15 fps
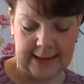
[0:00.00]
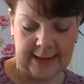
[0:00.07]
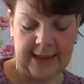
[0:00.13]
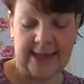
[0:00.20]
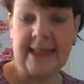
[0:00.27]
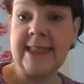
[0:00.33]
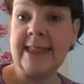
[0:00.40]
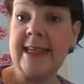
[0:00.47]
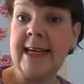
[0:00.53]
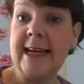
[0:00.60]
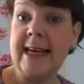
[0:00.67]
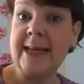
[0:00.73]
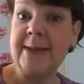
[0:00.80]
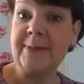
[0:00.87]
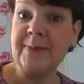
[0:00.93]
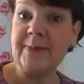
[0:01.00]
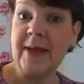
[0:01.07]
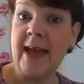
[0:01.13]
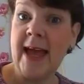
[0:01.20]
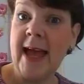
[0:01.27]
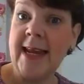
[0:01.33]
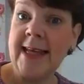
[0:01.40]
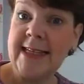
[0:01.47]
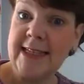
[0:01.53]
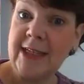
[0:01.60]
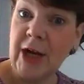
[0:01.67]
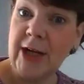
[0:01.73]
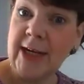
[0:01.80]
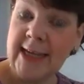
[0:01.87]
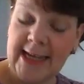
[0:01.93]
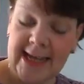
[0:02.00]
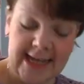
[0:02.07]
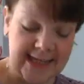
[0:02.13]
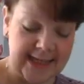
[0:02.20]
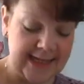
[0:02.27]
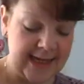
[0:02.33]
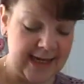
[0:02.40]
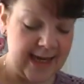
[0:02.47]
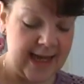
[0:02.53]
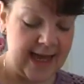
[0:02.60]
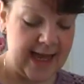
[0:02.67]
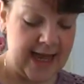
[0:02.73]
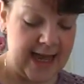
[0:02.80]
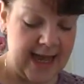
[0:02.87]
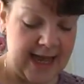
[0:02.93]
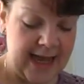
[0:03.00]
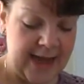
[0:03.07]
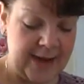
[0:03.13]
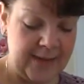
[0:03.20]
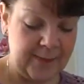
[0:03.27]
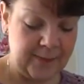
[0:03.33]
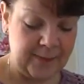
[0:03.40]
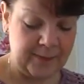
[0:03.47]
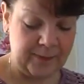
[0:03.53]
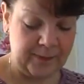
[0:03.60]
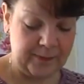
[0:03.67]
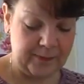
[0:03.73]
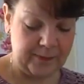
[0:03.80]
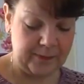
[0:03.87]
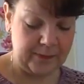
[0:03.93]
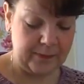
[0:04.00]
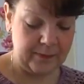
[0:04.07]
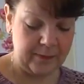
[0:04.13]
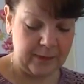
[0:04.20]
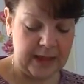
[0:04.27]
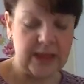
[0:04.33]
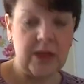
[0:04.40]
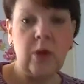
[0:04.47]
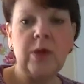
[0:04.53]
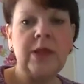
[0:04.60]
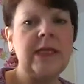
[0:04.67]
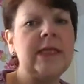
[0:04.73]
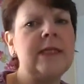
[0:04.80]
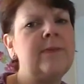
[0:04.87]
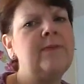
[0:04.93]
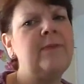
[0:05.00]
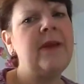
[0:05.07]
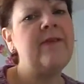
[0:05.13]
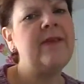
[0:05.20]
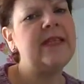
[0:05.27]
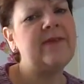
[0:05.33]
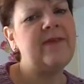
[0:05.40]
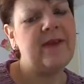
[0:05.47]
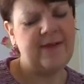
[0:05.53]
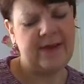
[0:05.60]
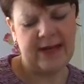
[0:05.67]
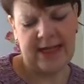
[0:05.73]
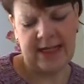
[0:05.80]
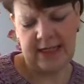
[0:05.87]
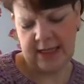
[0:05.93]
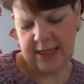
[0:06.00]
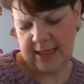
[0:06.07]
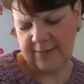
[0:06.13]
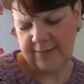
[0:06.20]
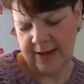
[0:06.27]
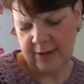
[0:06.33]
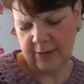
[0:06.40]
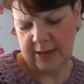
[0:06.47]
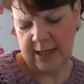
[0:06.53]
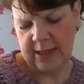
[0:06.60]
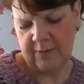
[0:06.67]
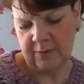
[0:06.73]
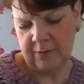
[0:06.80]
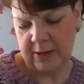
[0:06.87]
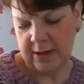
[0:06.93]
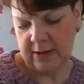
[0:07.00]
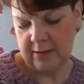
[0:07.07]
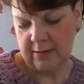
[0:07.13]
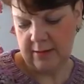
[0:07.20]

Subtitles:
nice and snuggly. And it certainly is. But it's lost its bit of its fluffiness in the felting, but